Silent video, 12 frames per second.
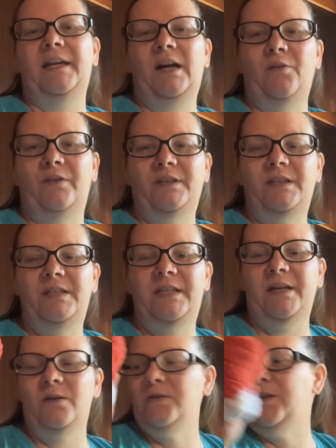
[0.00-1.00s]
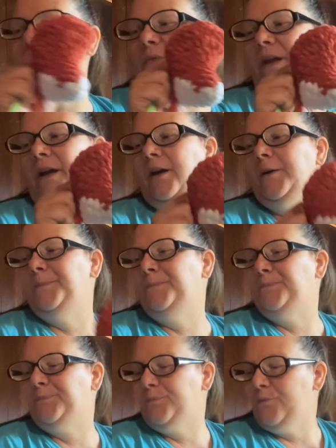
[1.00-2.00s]
all the details on there
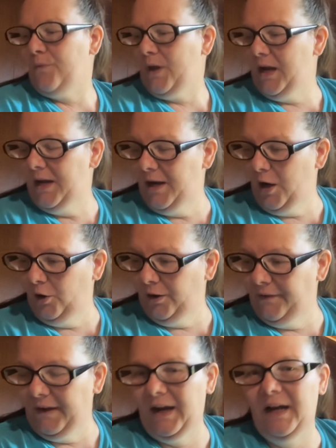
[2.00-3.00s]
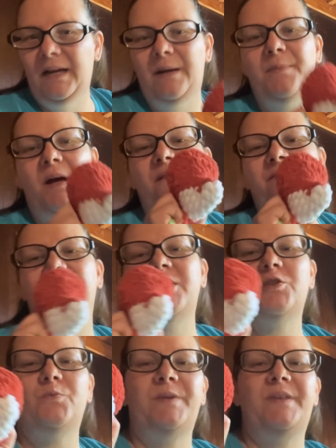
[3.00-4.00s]
and all of that. And I'm not
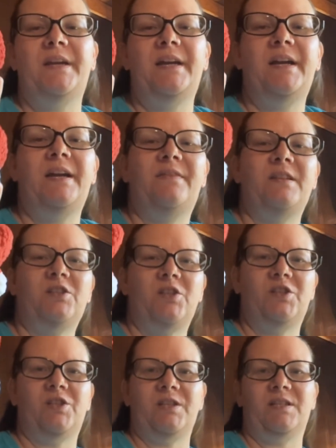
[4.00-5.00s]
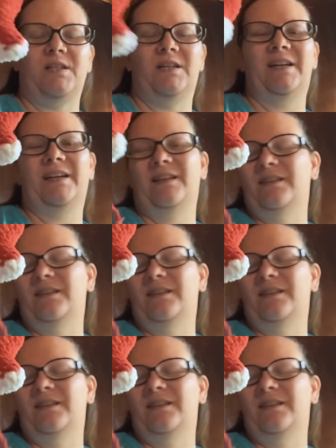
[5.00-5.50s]
finished with the head. This is just like